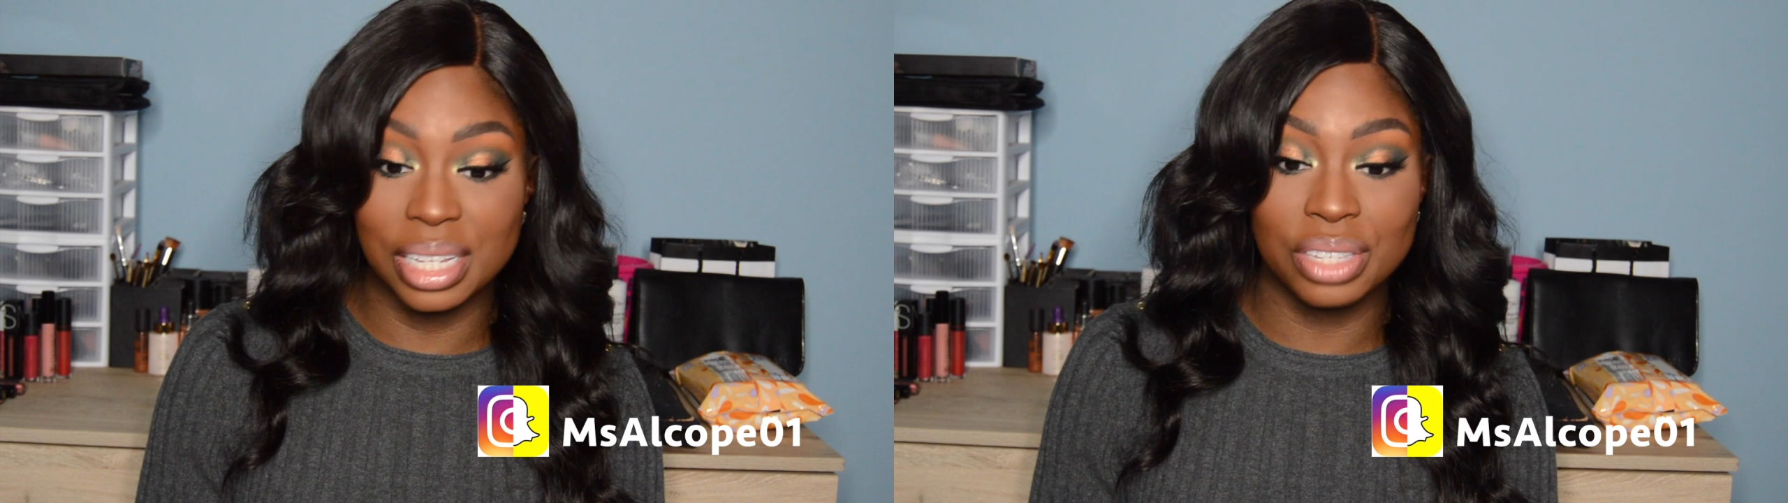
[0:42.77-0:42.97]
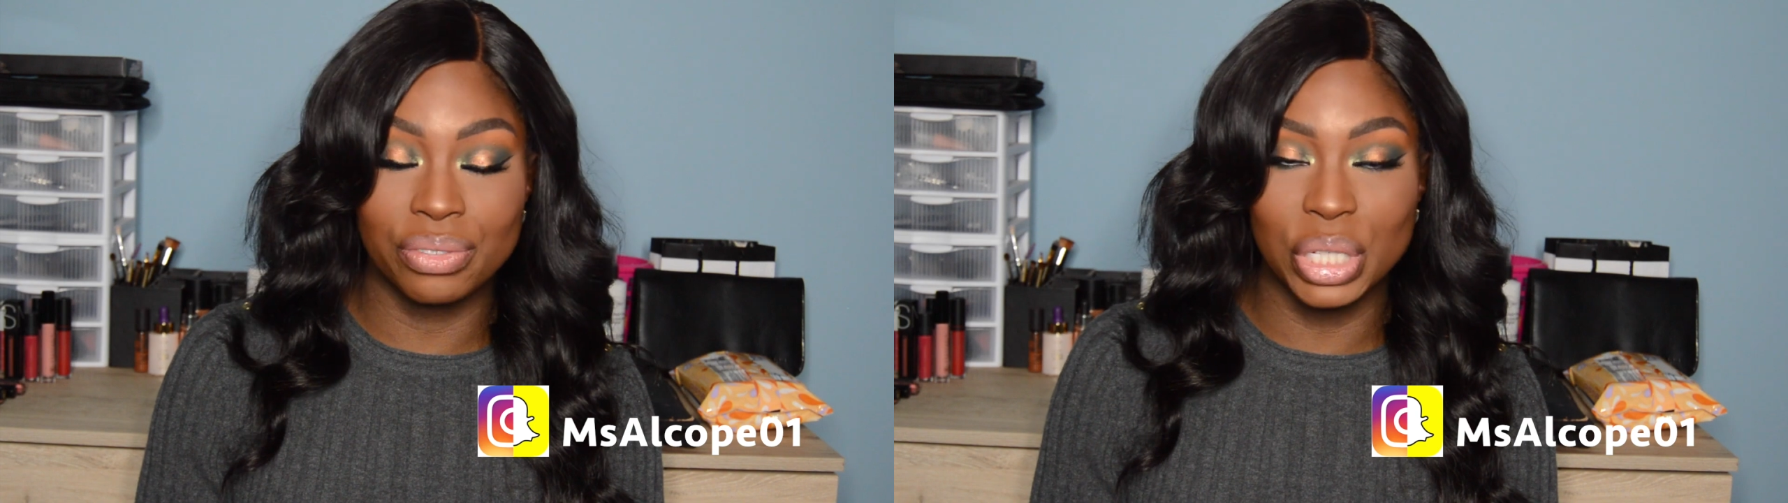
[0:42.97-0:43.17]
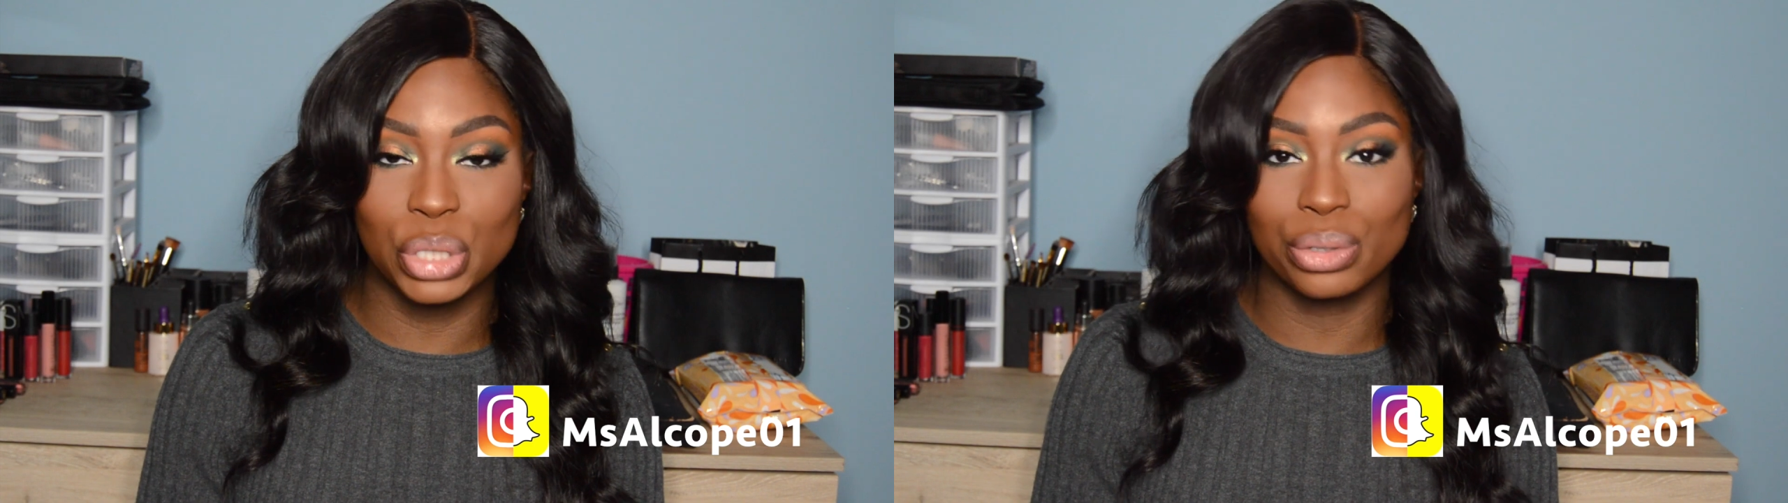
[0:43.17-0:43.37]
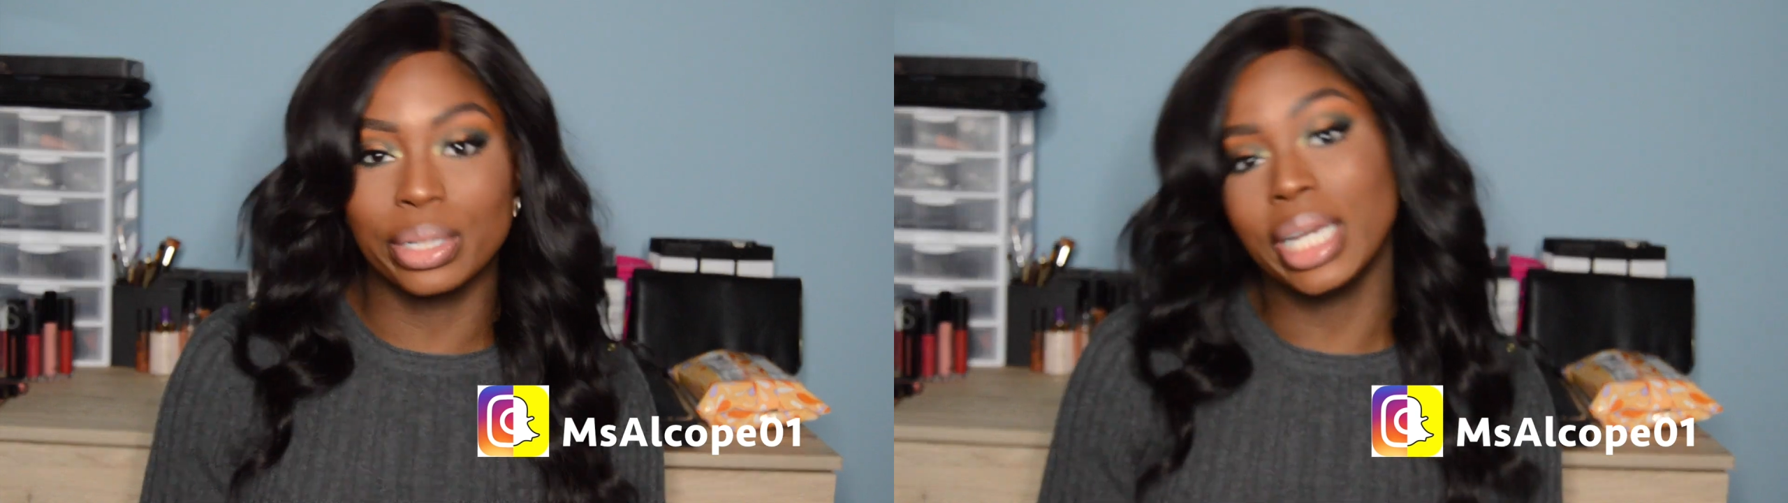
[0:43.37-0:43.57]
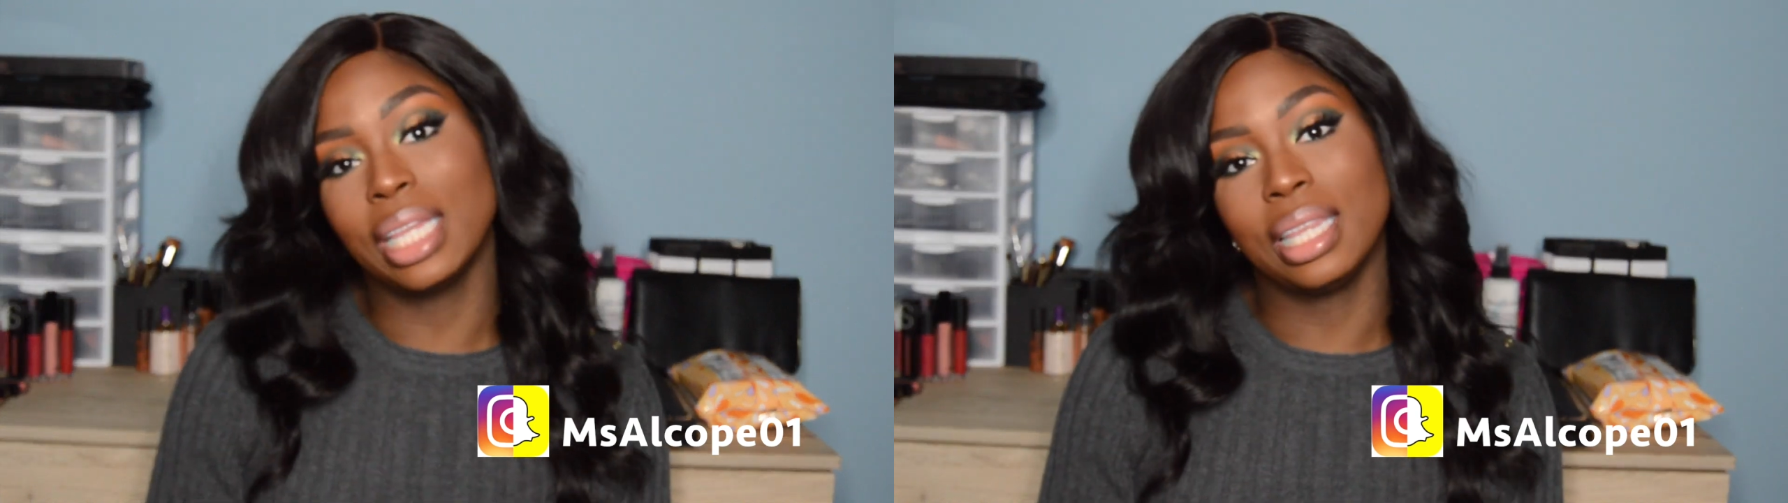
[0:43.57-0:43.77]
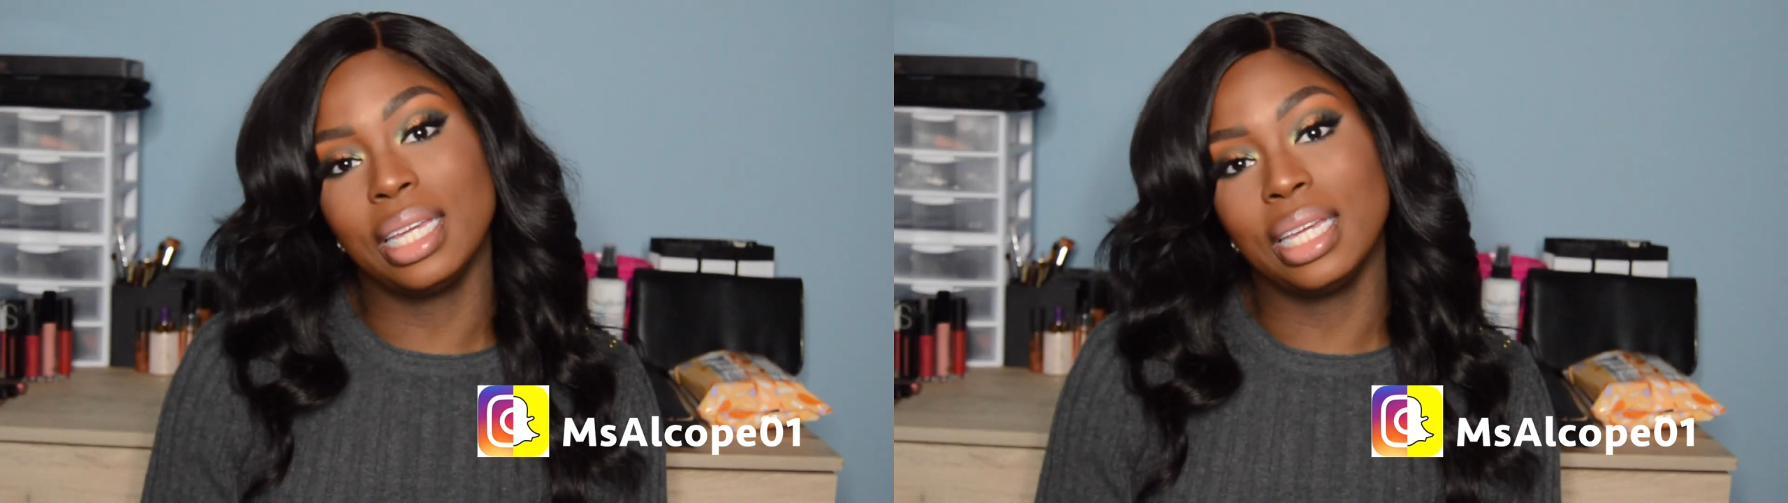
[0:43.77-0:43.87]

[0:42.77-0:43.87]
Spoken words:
is featuring